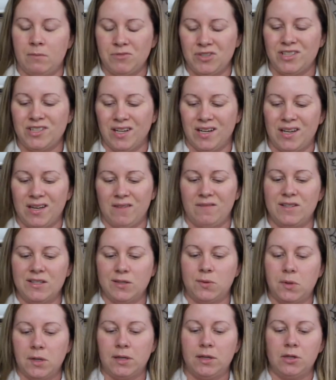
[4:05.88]
I'm just going to give
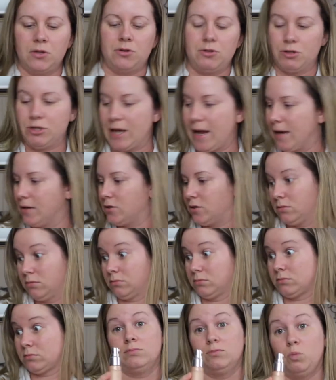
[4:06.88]
this one a little shake.
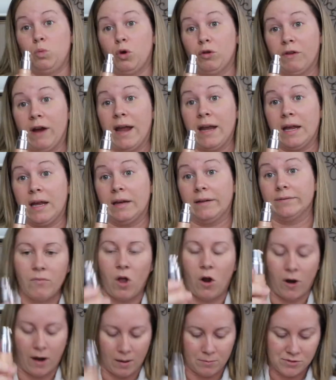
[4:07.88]
We're ready.
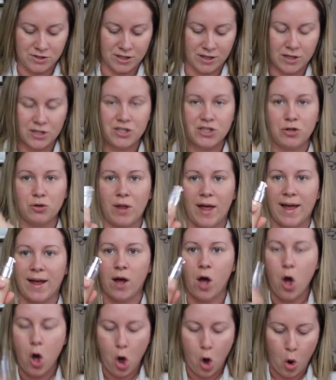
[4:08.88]
Alright, I'm just going to do
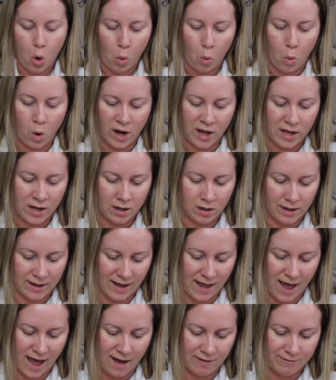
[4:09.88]
like
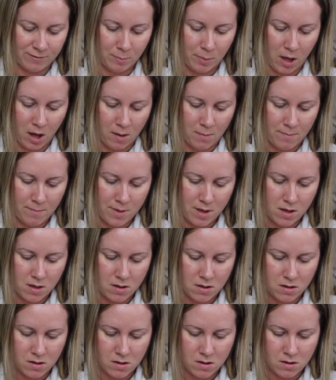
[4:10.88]
half a pump.
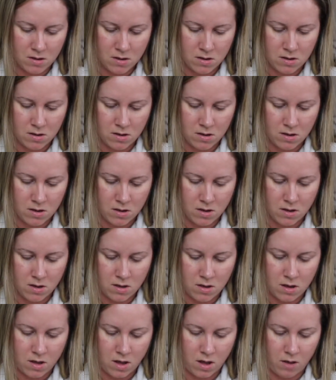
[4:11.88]

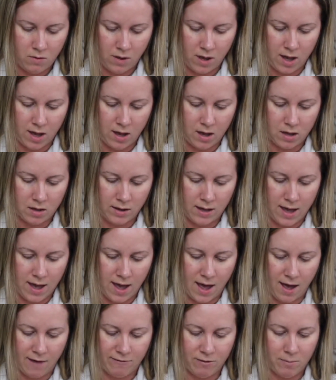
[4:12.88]
Okay, yeah,
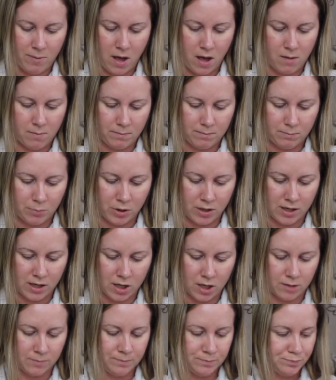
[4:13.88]
half a pump, pretty
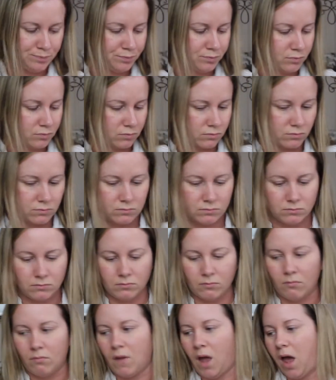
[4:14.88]
good.
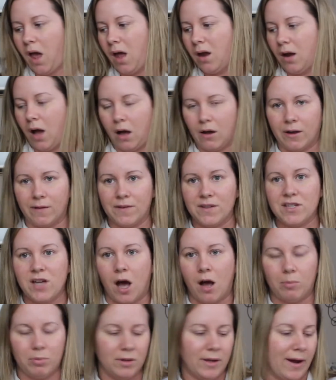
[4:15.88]
And I'll get the
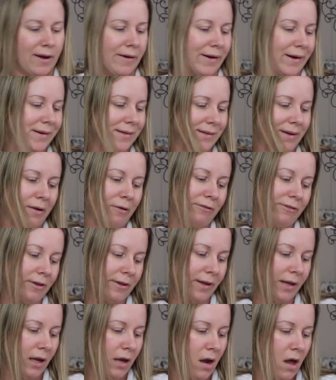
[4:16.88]
top later because I don't feel
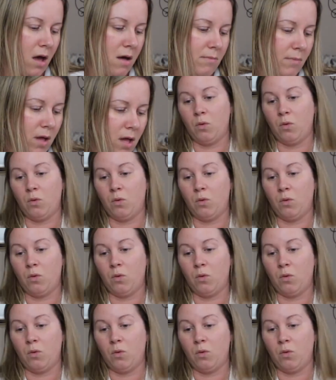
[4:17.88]
like getting up.